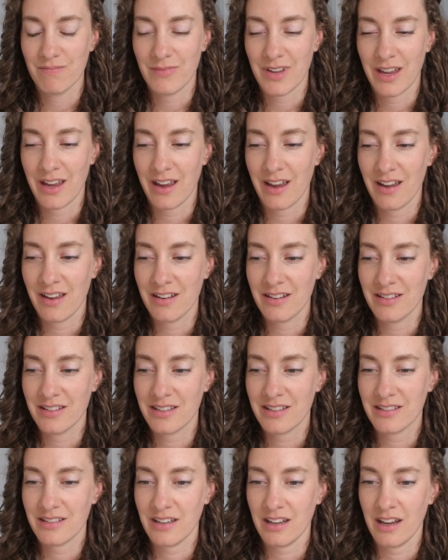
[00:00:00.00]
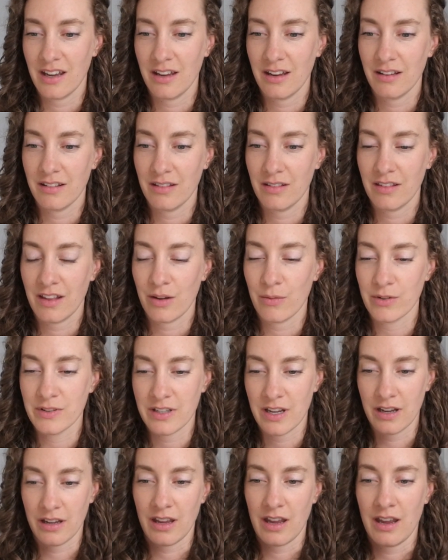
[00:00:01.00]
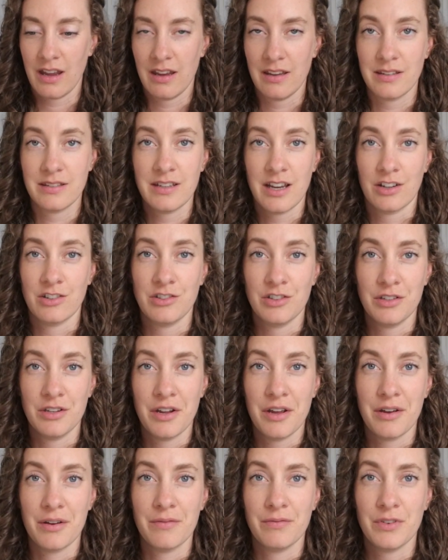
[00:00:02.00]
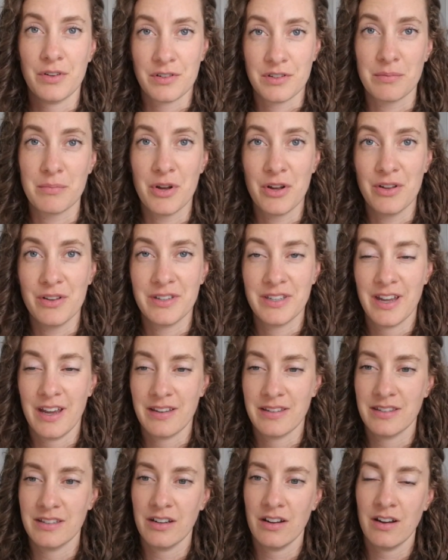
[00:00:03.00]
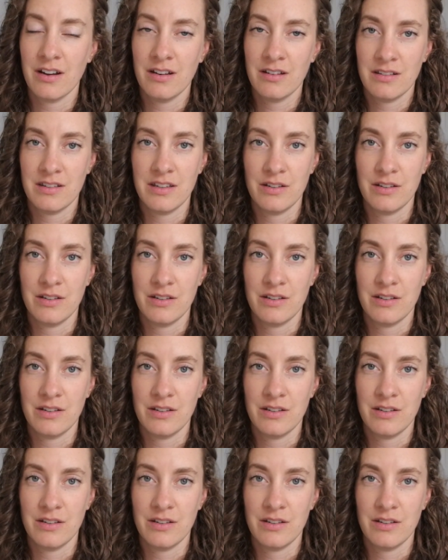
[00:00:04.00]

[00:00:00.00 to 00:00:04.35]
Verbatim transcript: and it, they will take a section of your small intestine